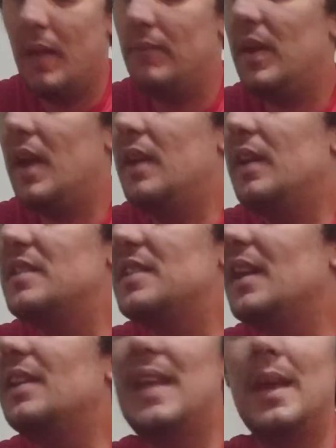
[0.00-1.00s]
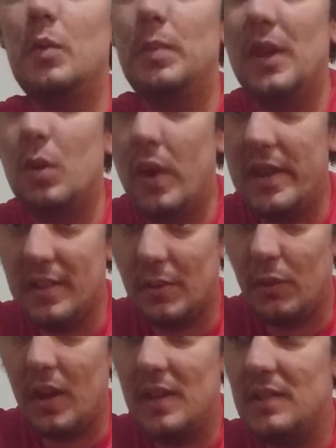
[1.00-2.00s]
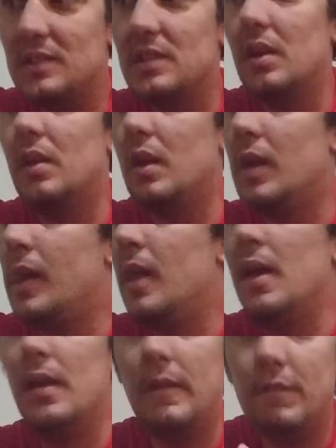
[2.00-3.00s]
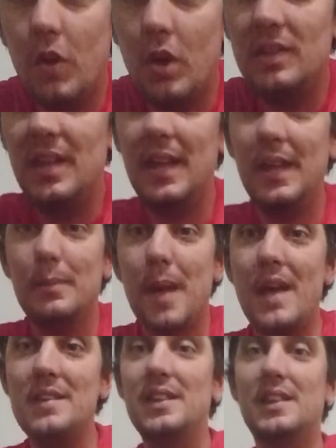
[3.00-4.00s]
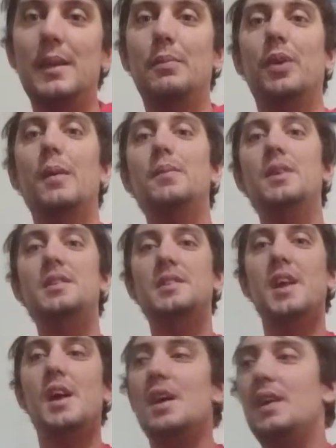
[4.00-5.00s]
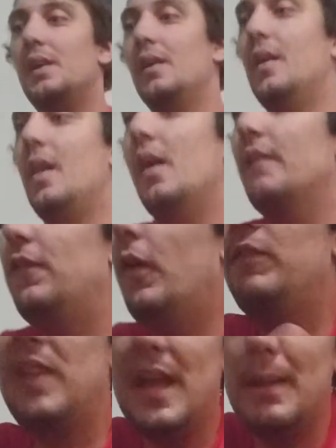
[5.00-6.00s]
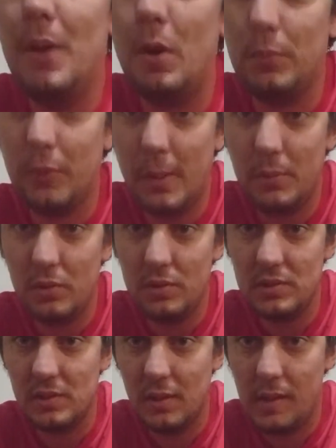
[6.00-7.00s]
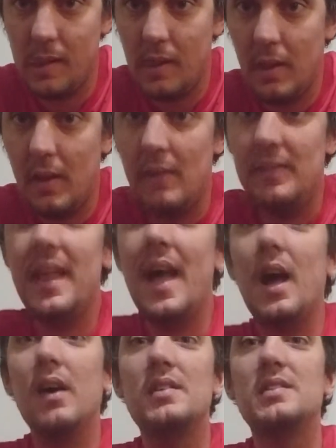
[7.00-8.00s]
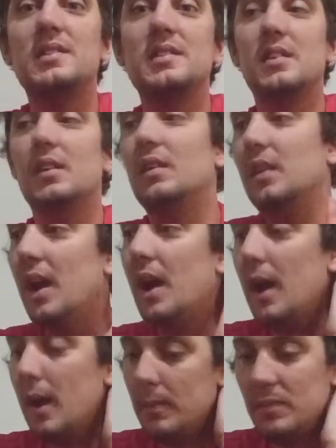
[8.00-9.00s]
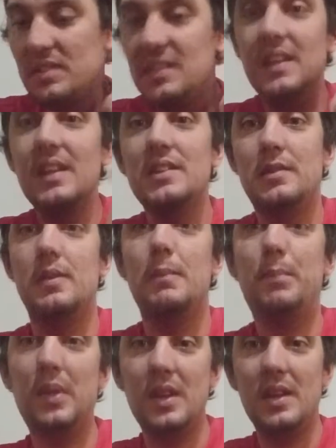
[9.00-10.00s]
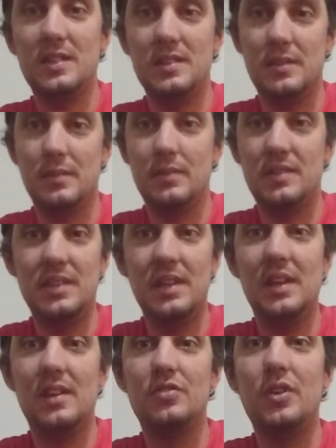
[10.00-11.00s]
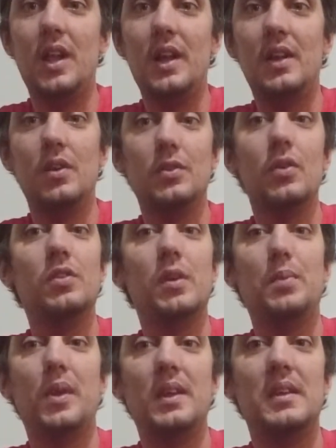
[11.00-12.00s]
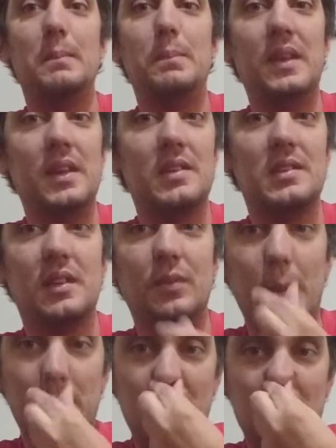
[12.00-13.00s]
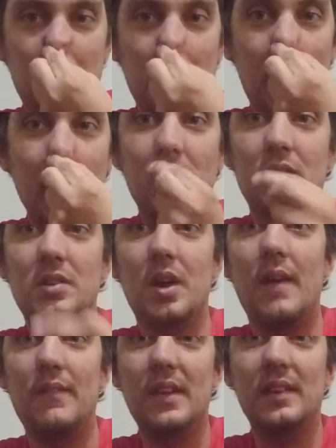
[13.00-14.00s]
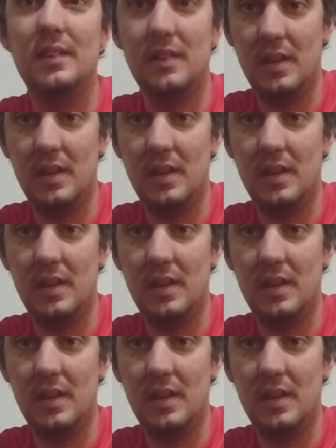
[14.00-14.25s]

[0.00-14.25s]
Then the second team will be the Queensland Reds. The third team, ACT Brumbies, yay. Fourth team, Melbourne Rebels. Now, Sydney's the biggest city in Australia, and it's also probably the biggest rugby union market. So I think